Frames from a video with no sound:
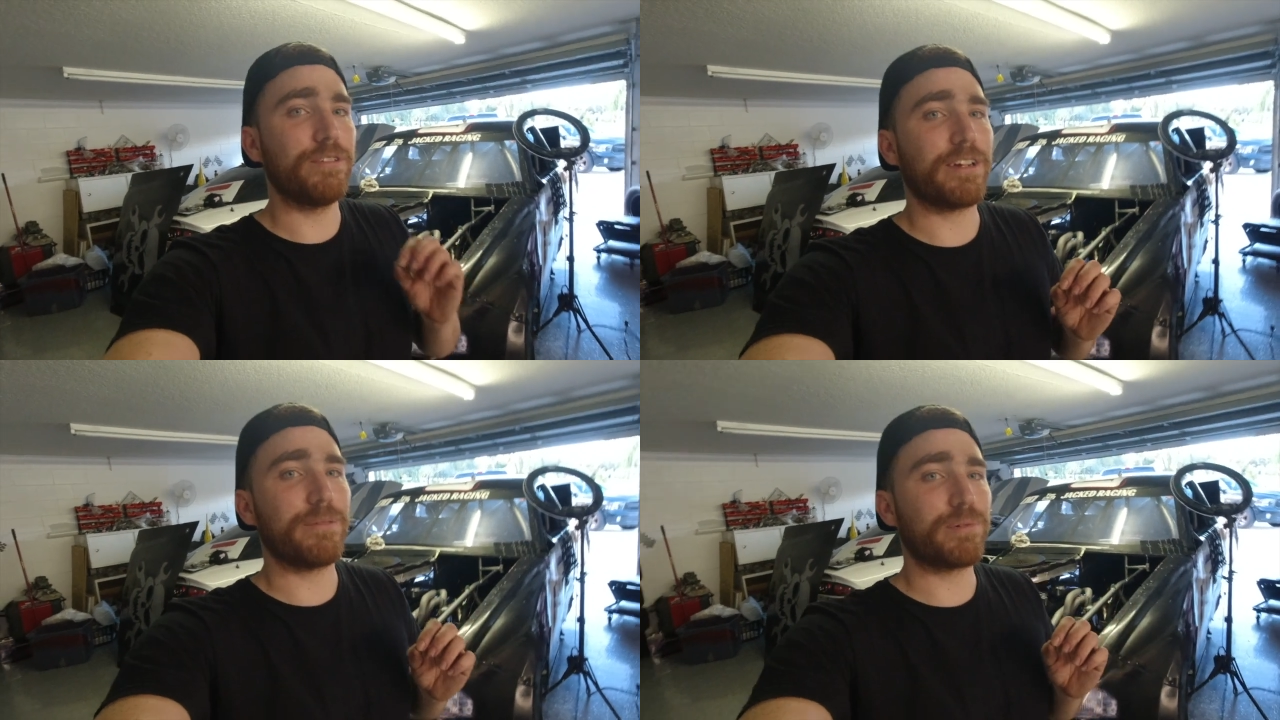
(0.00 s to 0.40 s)

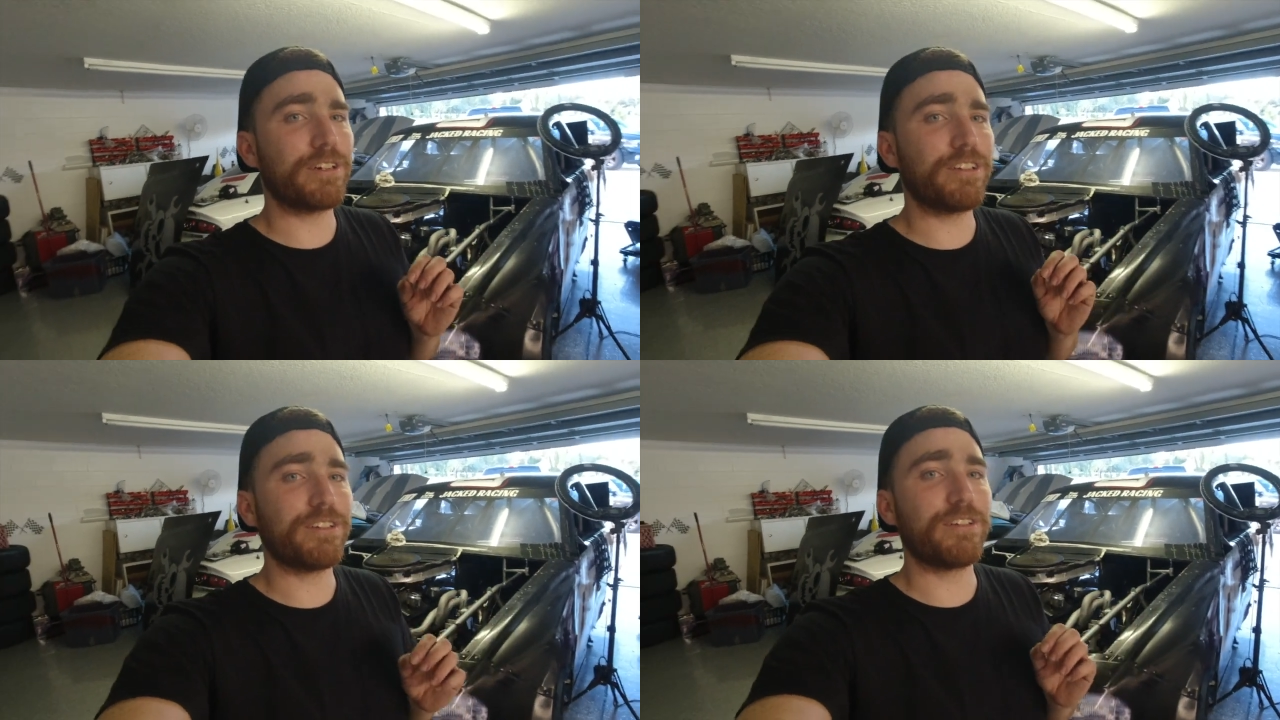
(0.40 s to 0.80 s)
I'm
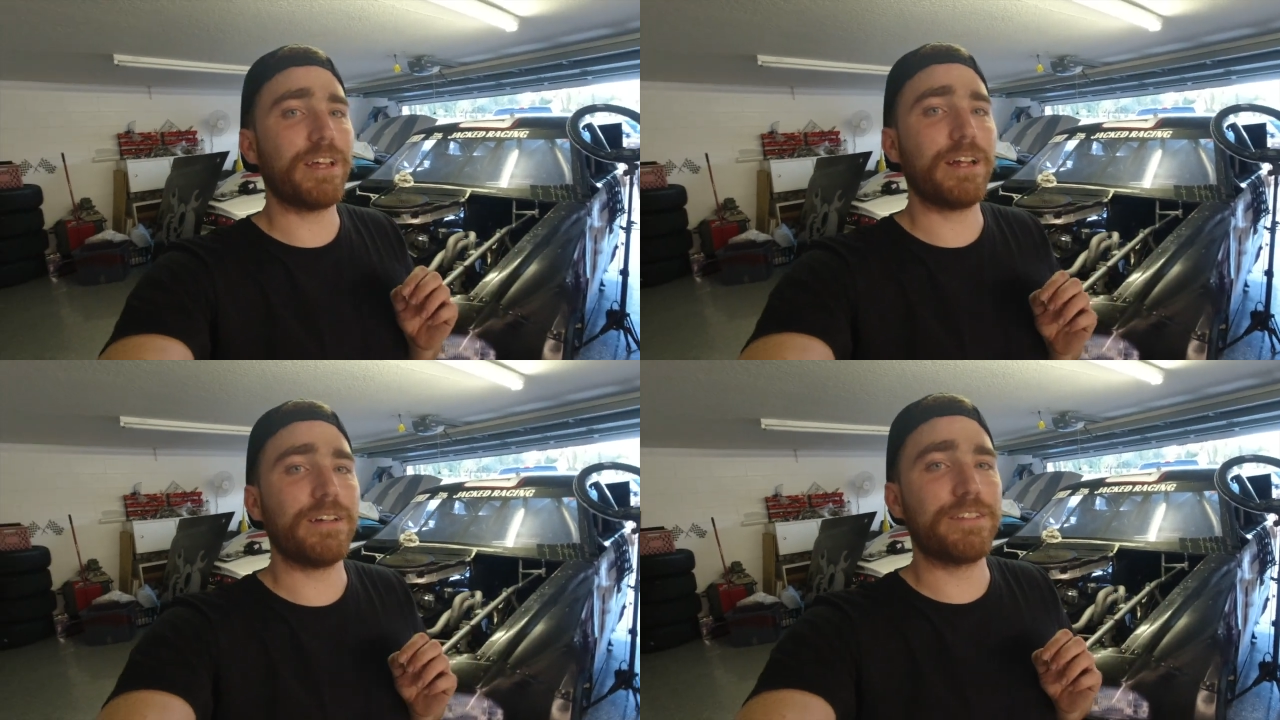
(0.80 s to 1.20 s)
pretty sure
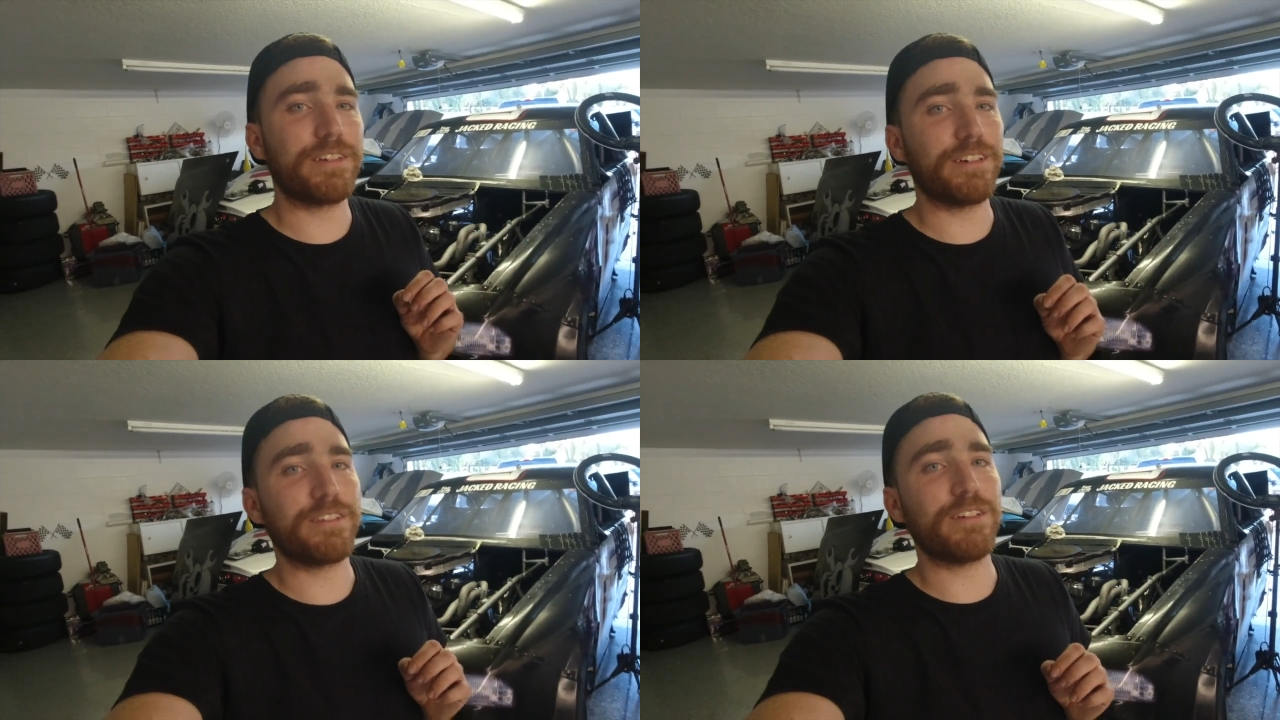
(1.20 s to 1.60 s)
that is
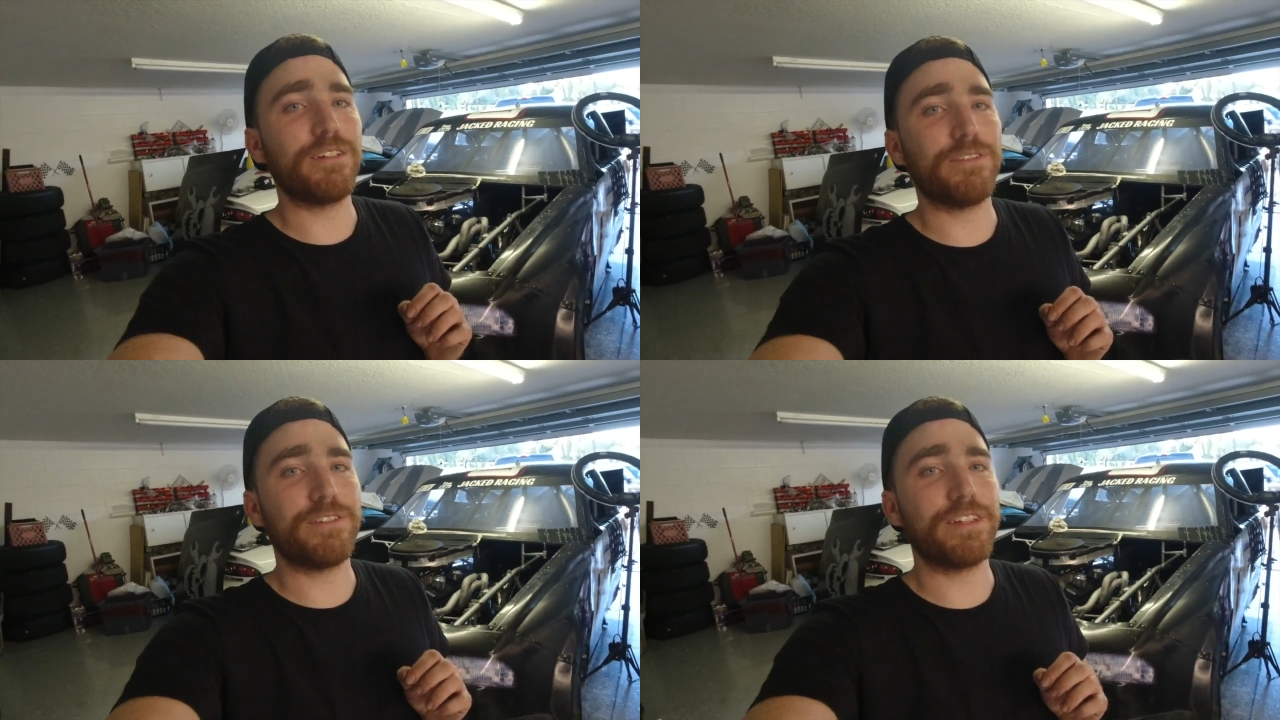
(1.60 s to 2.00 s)
going to
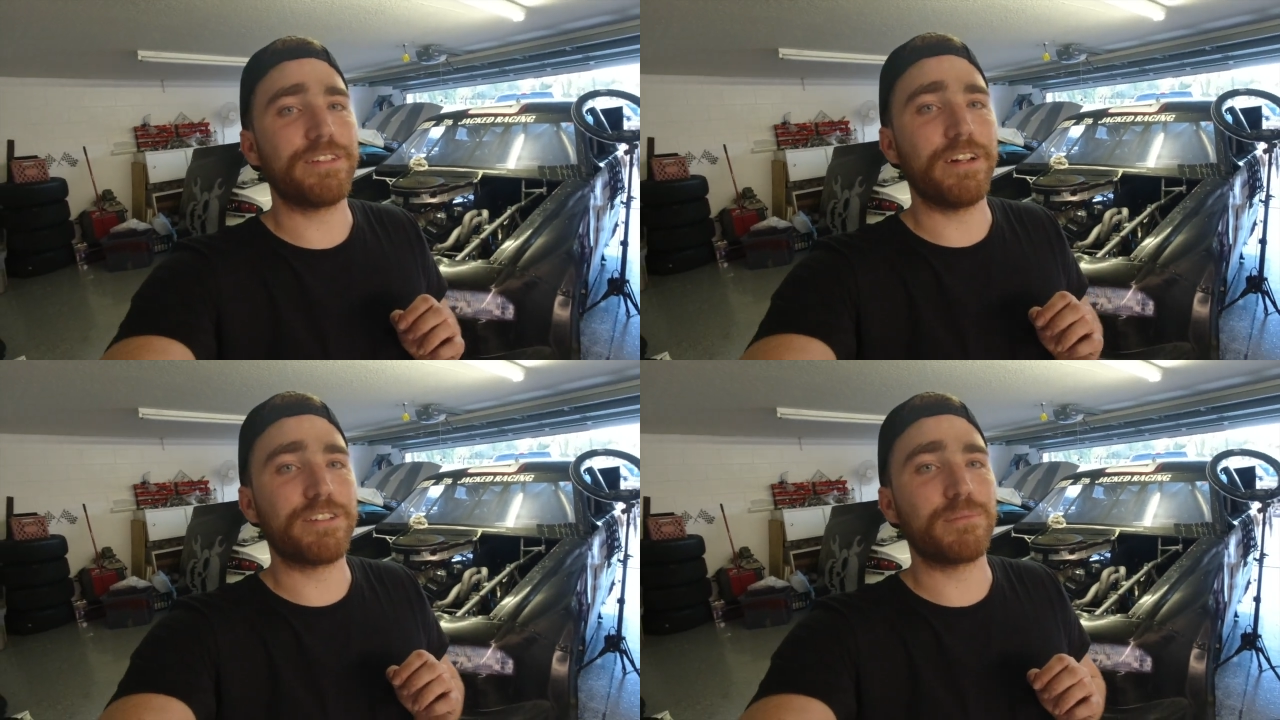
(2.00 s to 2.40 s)
solve this
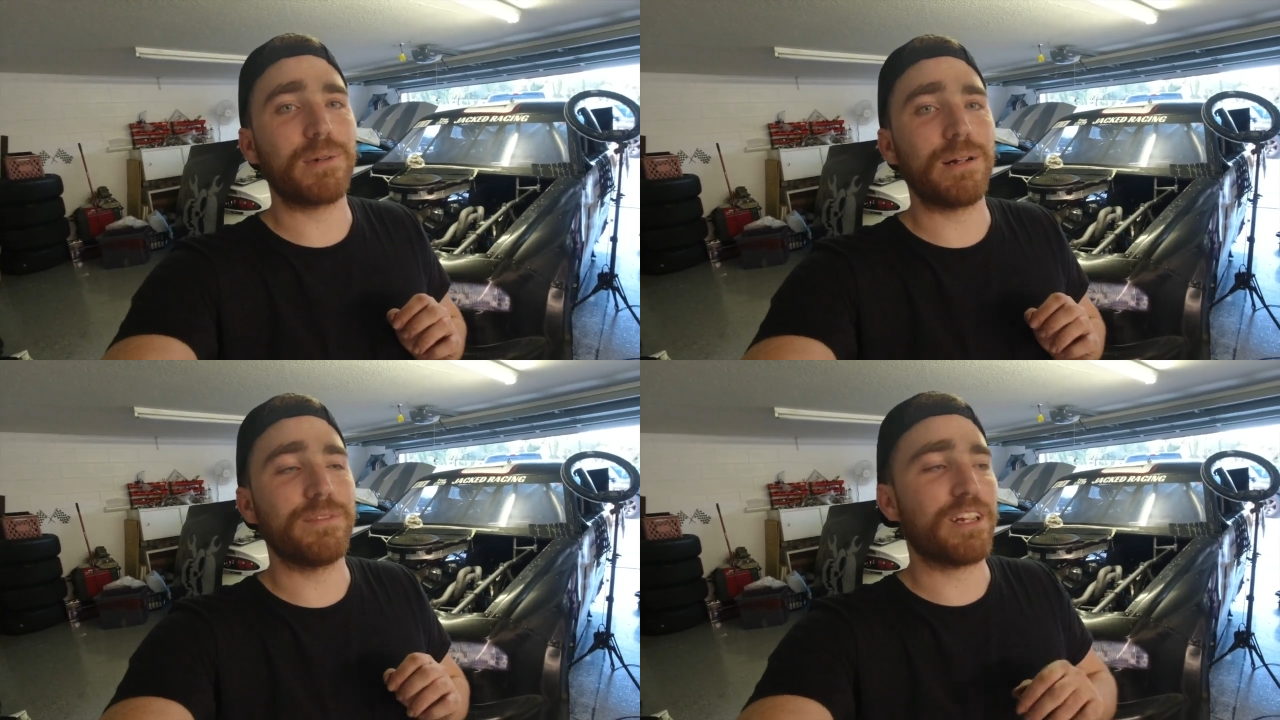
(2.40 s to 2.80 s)
engine
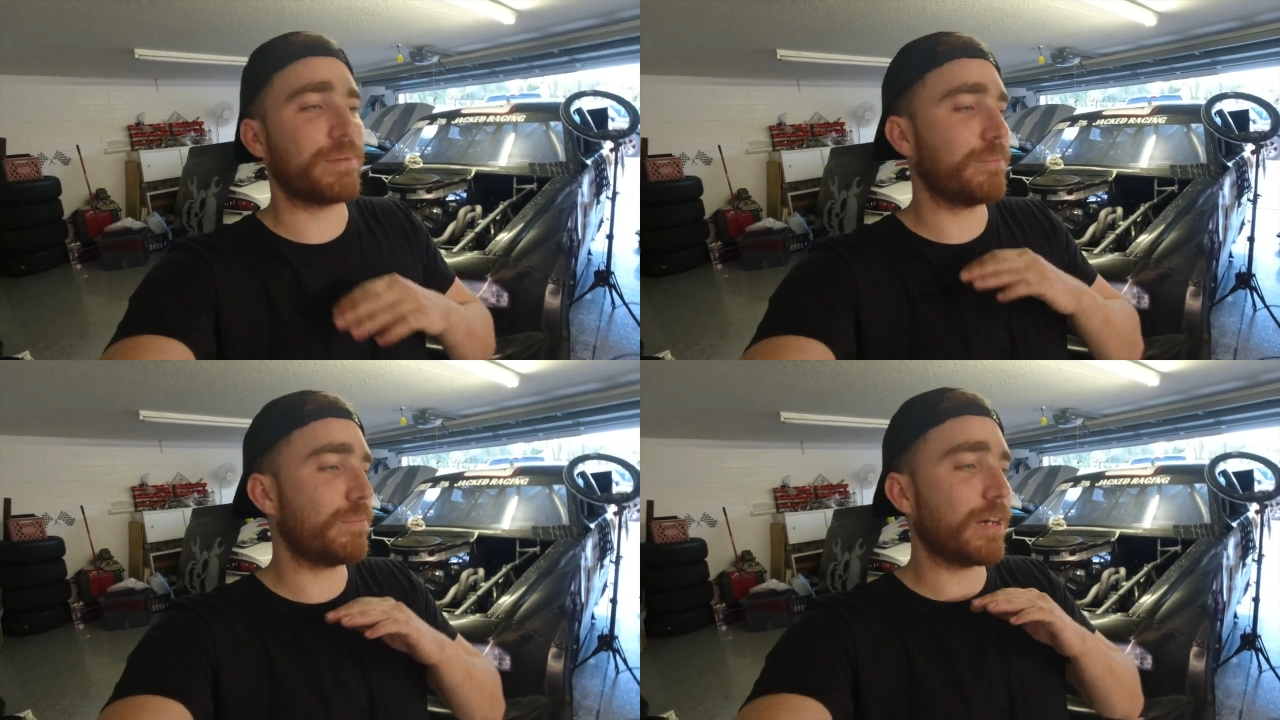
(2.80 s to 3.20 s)
problem that's
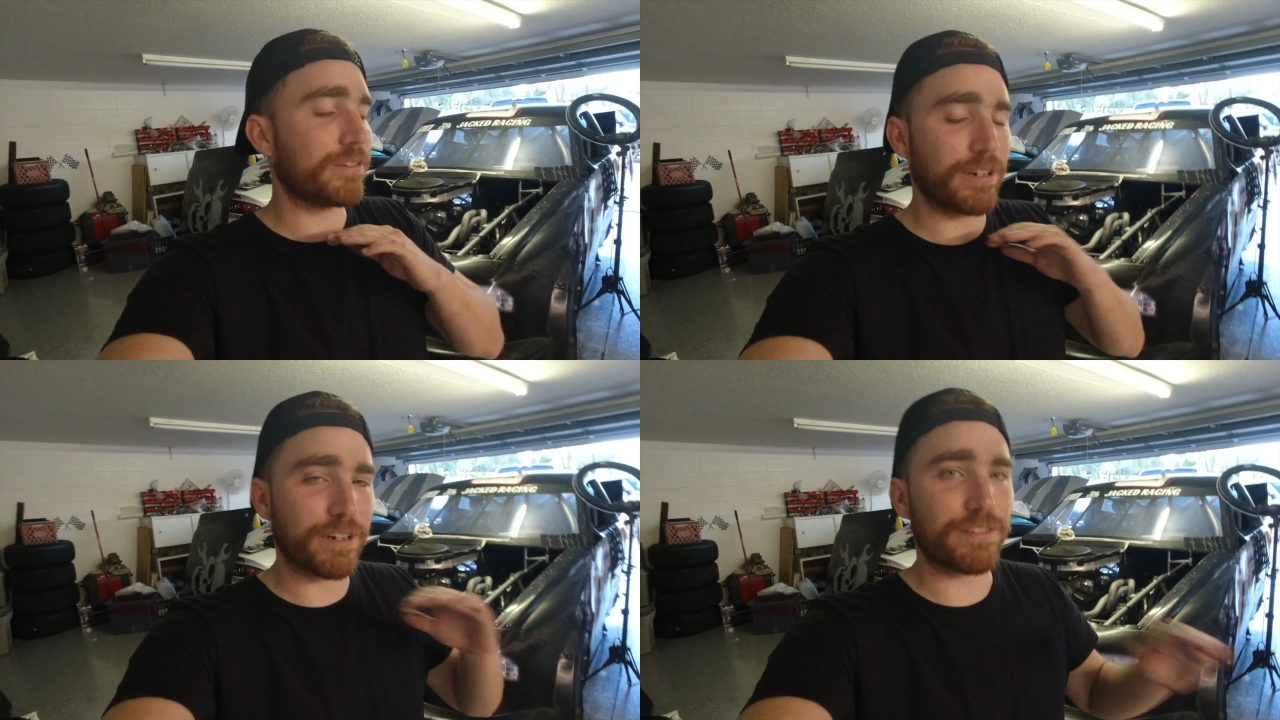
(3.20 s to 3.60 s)
been
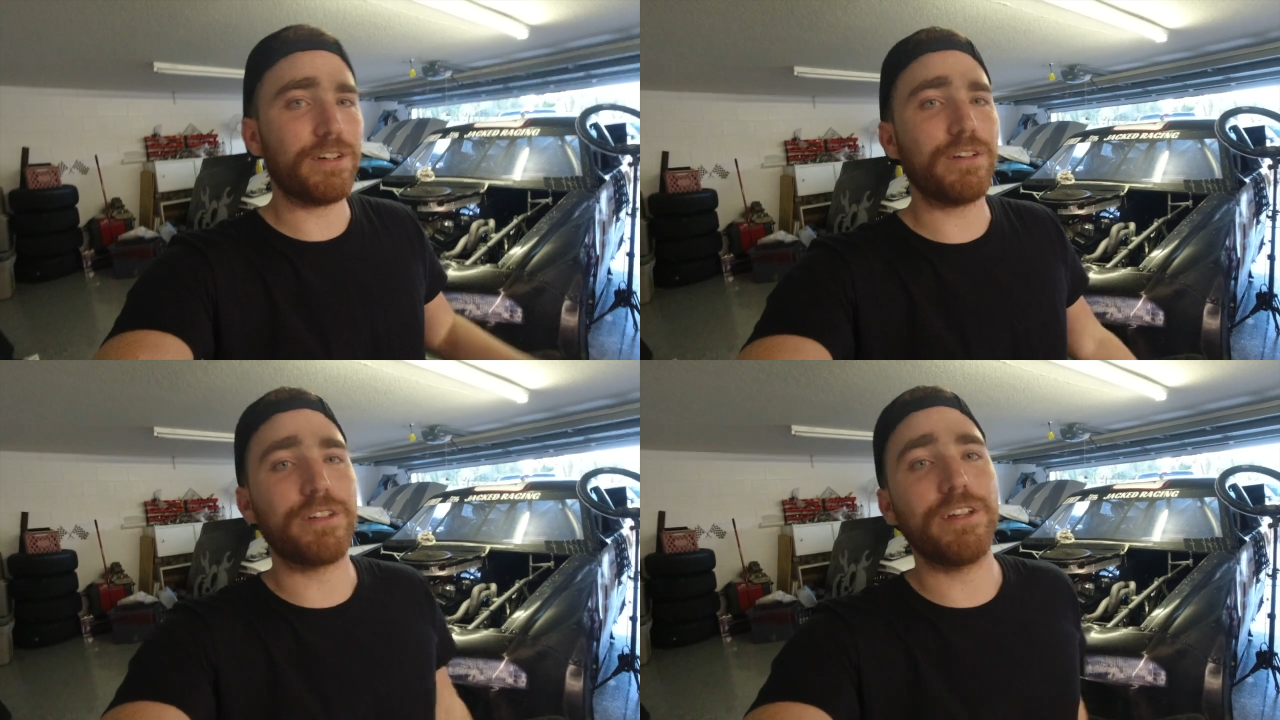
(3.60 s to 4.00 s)
bothering us
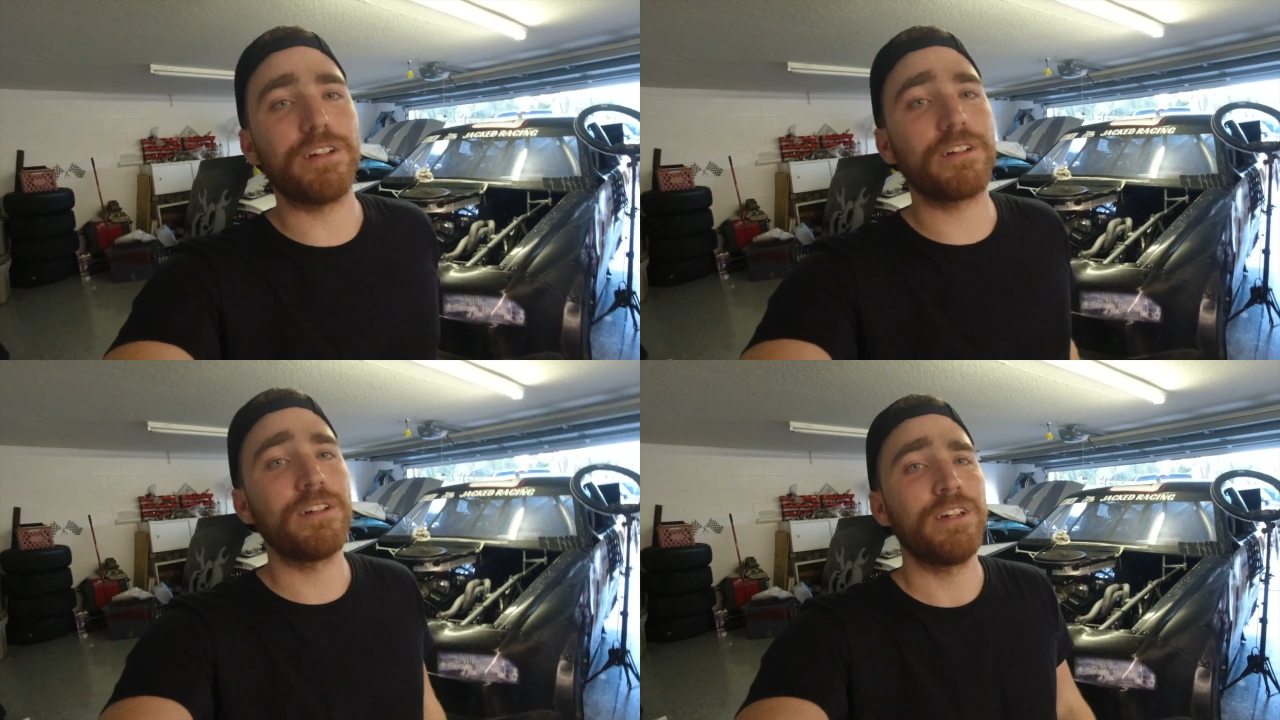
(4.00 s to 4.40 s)
all
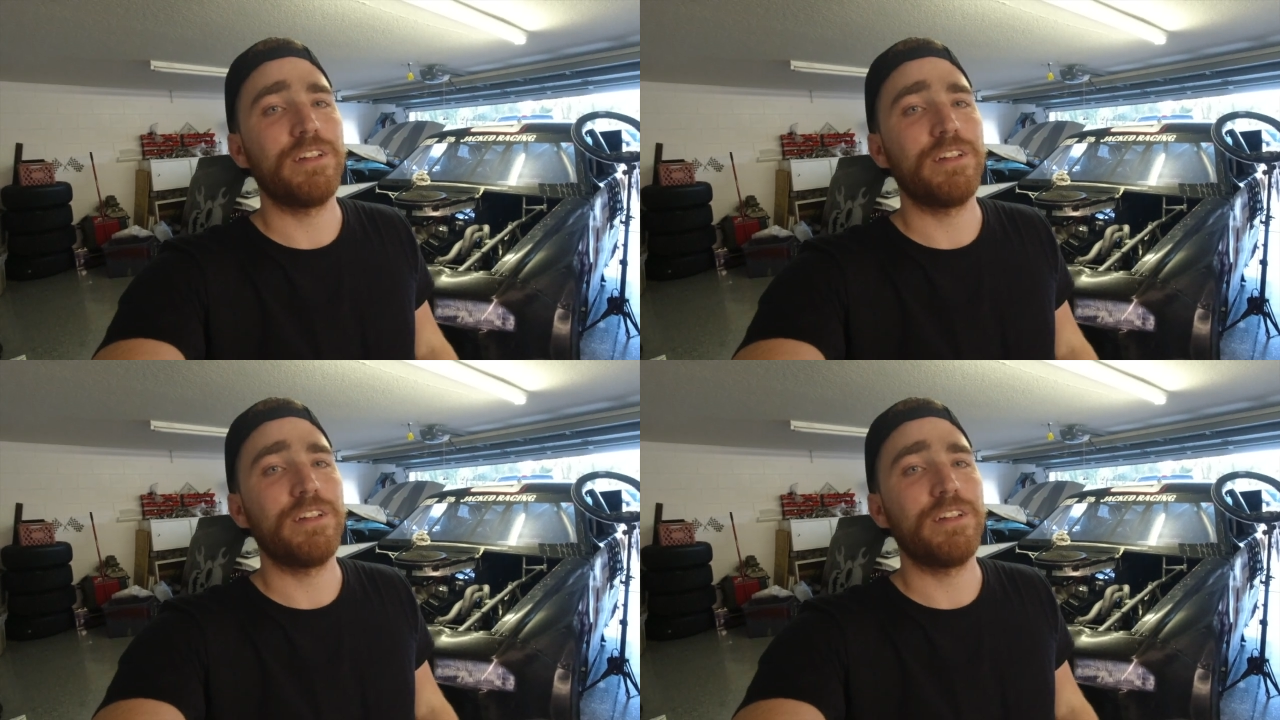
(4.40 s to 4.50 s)
year.